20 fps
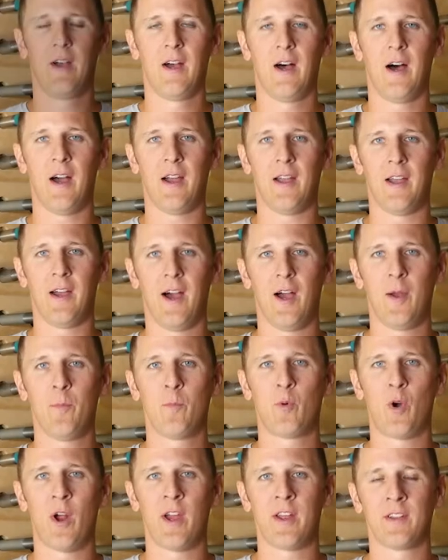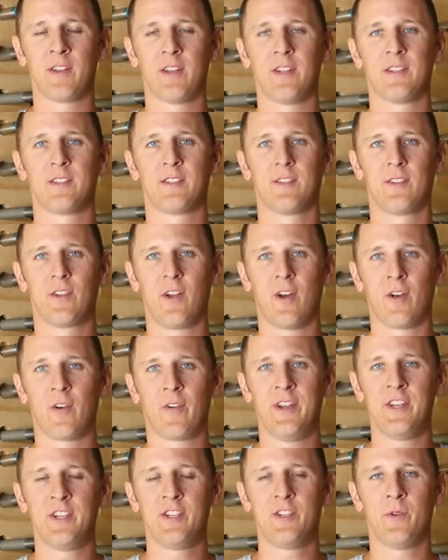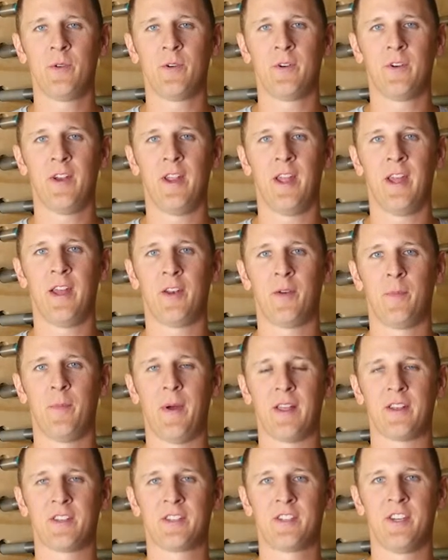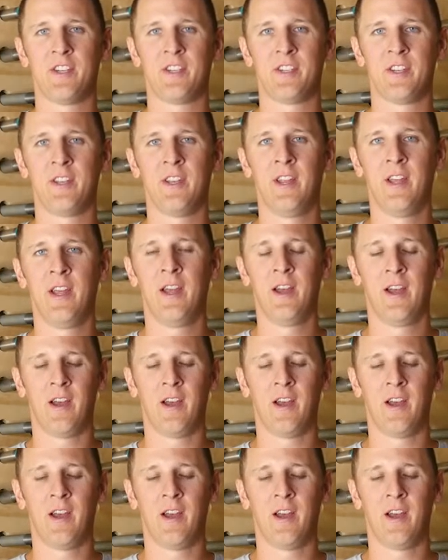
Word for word: Hi, I'm Bryan Litz, long range shooter and ballistician,